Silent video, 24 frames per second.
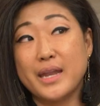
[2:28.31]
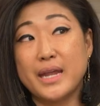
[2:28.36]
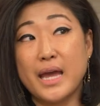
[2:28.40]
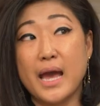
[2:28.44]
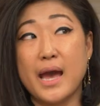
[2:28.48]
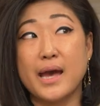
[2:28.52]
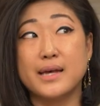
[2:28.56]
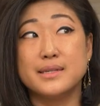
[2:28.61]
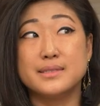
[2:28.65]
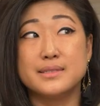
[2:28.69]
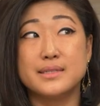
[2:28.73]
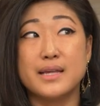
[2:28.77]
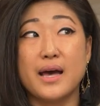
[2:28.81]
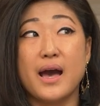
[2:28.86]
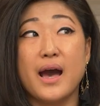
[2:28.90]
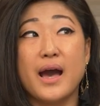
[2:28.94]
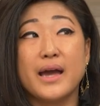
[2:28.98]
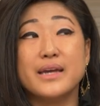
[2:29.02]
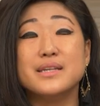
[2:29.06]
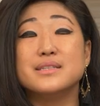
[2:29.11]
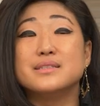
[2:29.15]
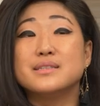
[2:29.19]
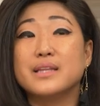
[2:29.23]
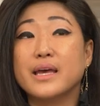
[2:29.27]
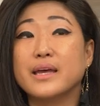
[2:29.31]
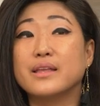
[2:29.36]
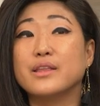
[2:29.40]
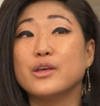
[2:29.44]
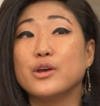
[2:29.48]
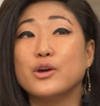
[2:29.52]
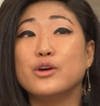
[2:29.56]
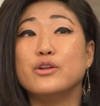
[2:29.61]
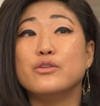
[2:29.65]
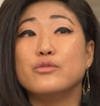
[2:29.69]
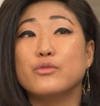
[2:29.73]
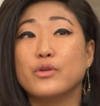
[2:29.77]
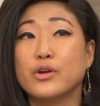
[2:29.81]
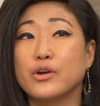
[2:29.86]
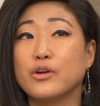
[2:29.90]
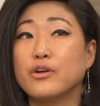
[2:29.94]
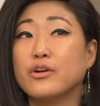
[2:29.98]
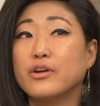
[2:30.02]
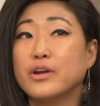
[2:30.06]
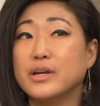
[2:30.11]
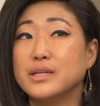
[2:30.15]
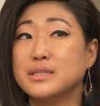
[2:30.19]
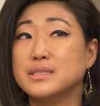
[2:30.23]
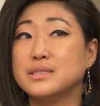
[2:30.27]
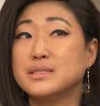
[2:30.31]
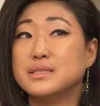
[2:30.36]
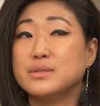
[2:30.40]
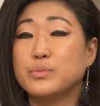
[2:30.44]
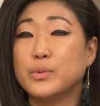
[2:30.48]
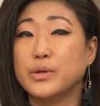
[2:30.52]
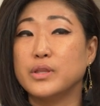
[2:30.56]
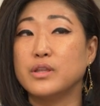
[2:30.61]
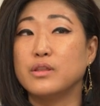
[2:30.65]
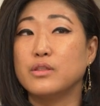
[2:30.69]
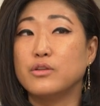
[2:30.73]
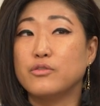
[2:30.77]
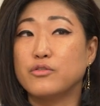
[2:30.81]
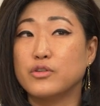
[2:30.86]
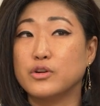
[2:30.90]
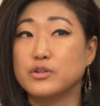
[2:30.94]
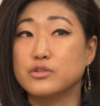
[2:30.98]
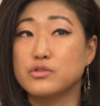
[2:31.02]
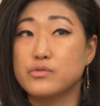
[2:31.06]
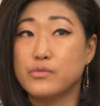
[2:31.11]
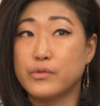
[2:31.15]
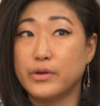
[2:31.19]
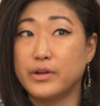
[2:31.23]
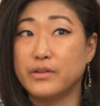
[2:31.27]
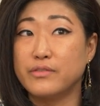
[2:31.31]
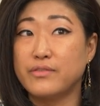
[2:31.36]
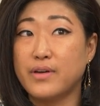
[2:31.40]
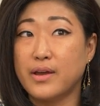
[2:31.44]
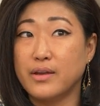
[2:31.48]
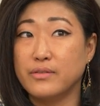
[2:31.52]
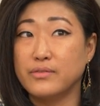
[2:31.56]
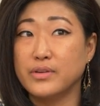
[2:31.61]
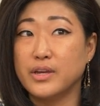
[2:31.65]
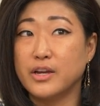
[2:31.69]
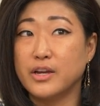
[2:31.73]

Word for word: And it has the highest likelihood of recurrence within the first three to five